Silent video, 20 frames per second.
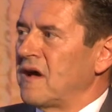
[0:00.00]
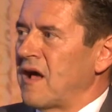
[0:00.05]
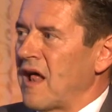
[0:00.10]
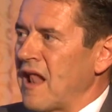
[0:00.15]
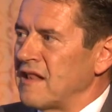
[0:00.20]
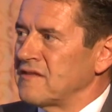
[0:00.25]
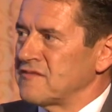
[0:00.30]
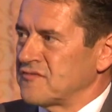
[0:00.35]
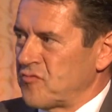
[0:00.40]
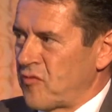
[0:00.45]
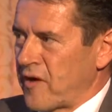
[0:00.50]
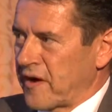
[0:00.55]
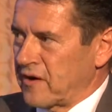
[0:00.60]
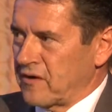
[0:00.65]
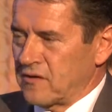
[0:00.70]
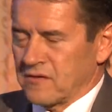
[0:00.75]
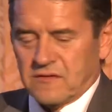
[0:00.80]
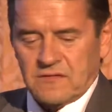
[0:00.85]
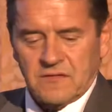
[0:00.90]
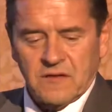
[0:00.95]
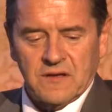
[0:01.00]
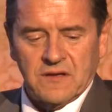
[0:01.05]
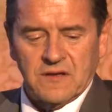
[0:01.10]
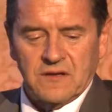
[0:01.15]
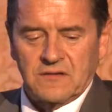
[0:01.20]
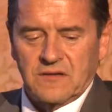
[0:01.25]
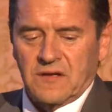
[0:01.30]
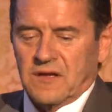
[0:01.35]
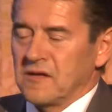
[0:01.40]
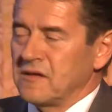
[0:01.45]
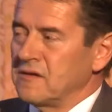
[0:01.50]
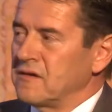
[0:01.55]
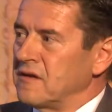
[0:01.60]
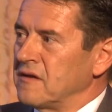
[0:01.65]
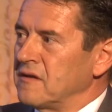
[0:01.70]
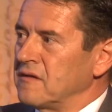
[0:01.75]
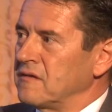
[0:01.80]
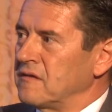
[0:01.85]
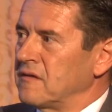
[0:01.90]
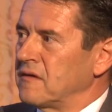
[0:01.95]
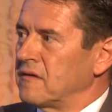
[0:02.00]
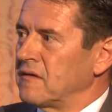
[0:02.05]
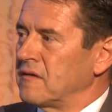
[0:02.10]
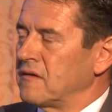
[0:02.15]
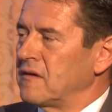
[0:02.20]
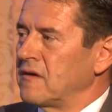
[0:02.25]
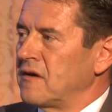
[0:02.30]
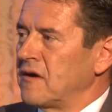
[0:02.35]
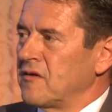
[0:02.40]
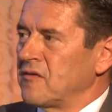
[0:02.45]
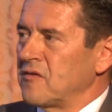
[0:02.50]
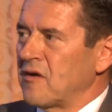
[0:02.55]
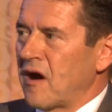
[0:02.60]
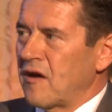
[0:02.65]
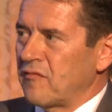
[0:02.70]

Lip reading: health records, you